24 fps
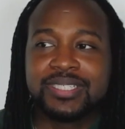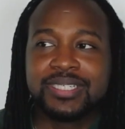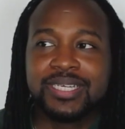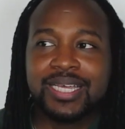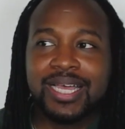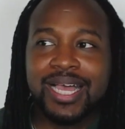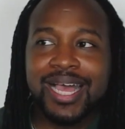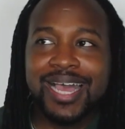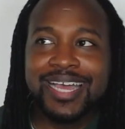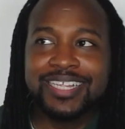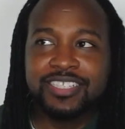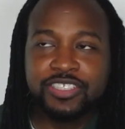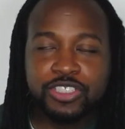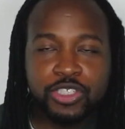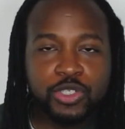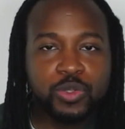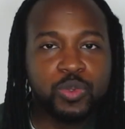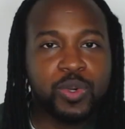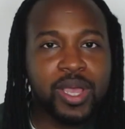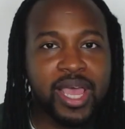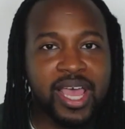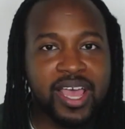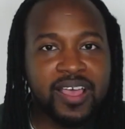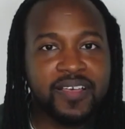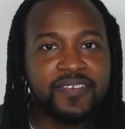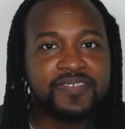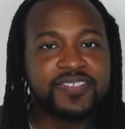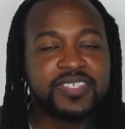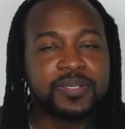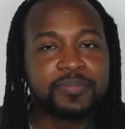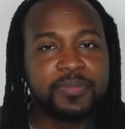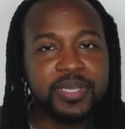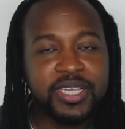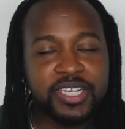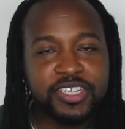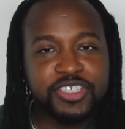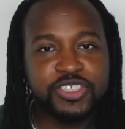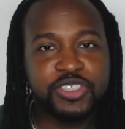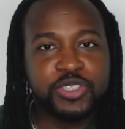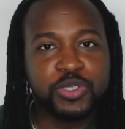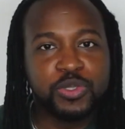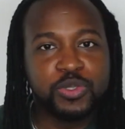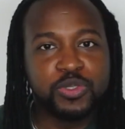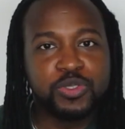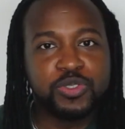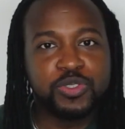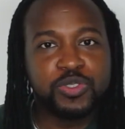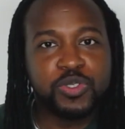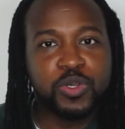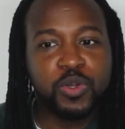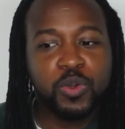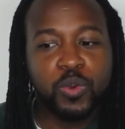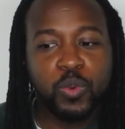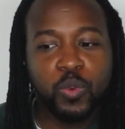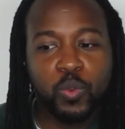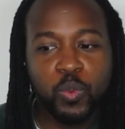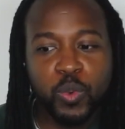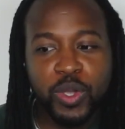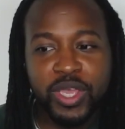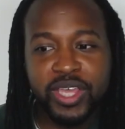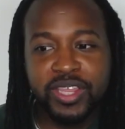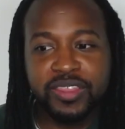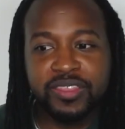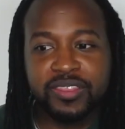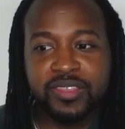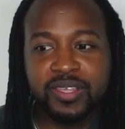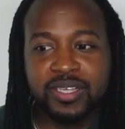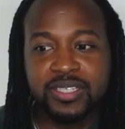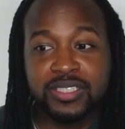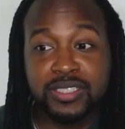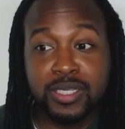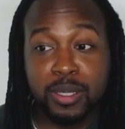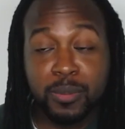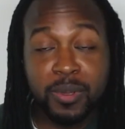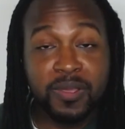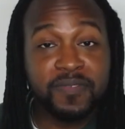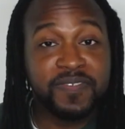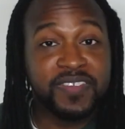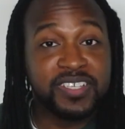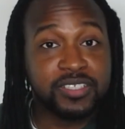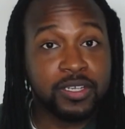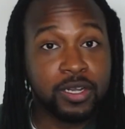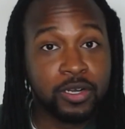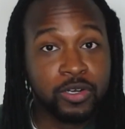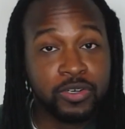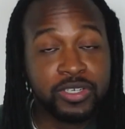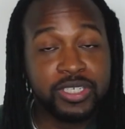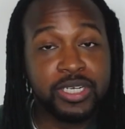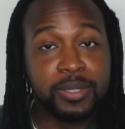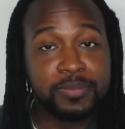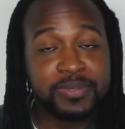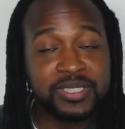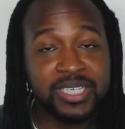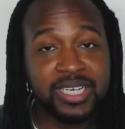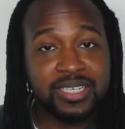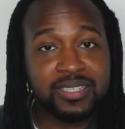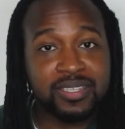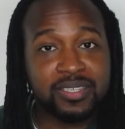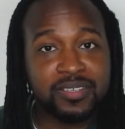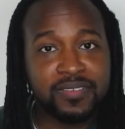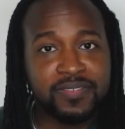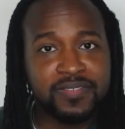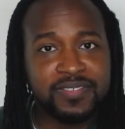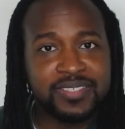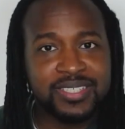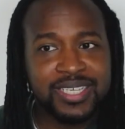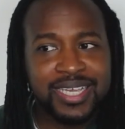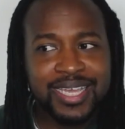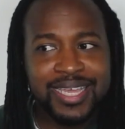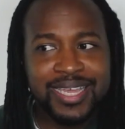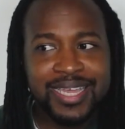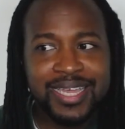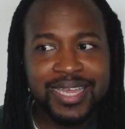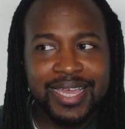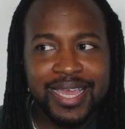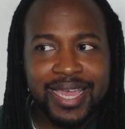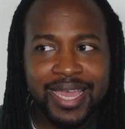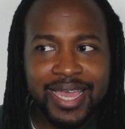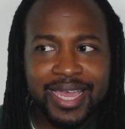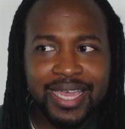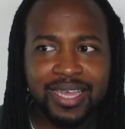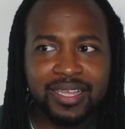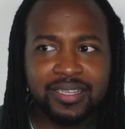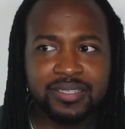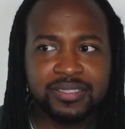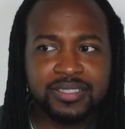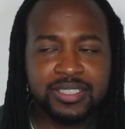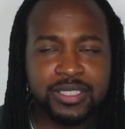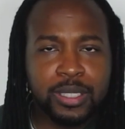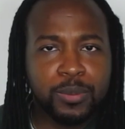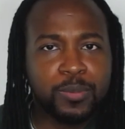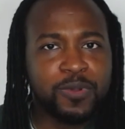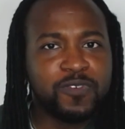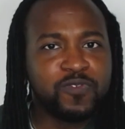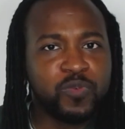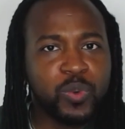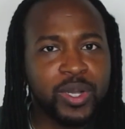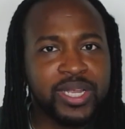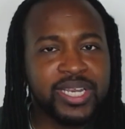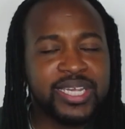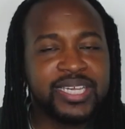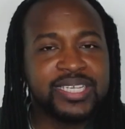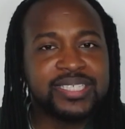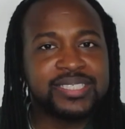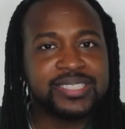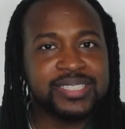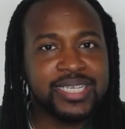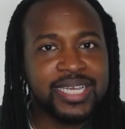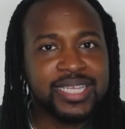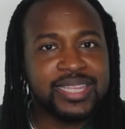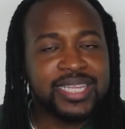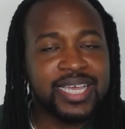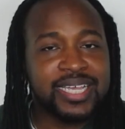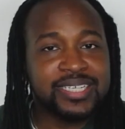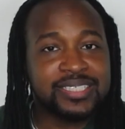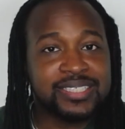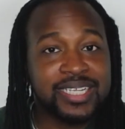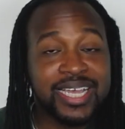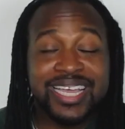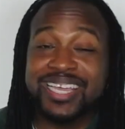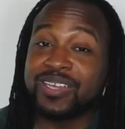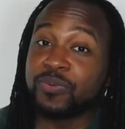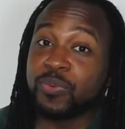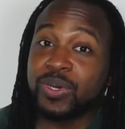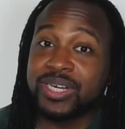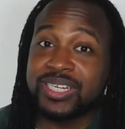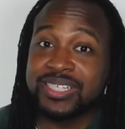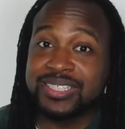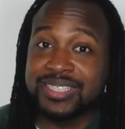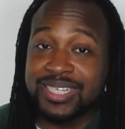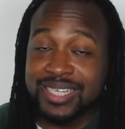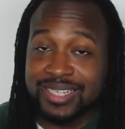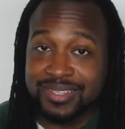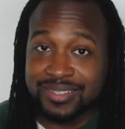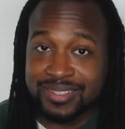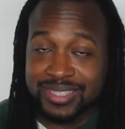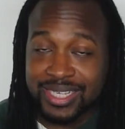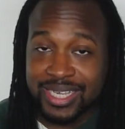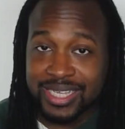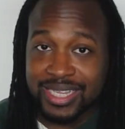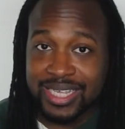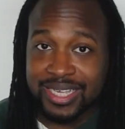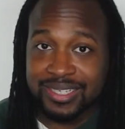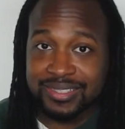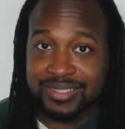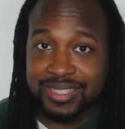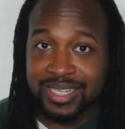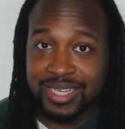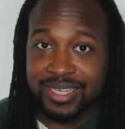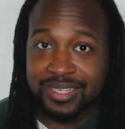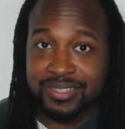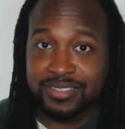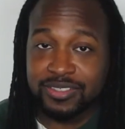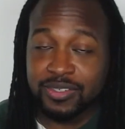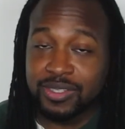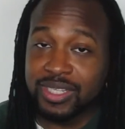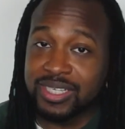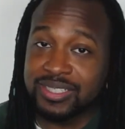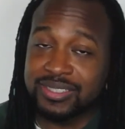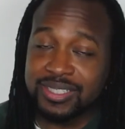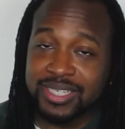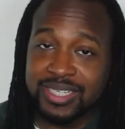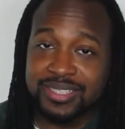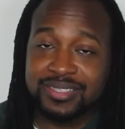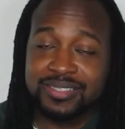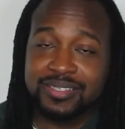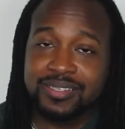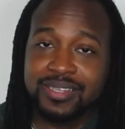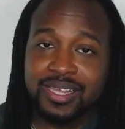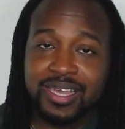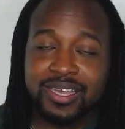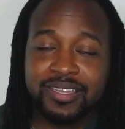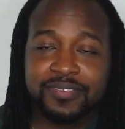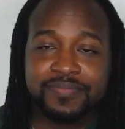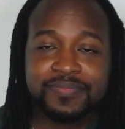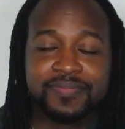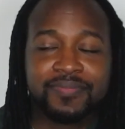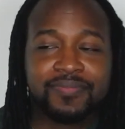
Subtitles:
I do have some issues with some of his current objectives and some of what he said last night and what he didn't say last night. So let's get to that.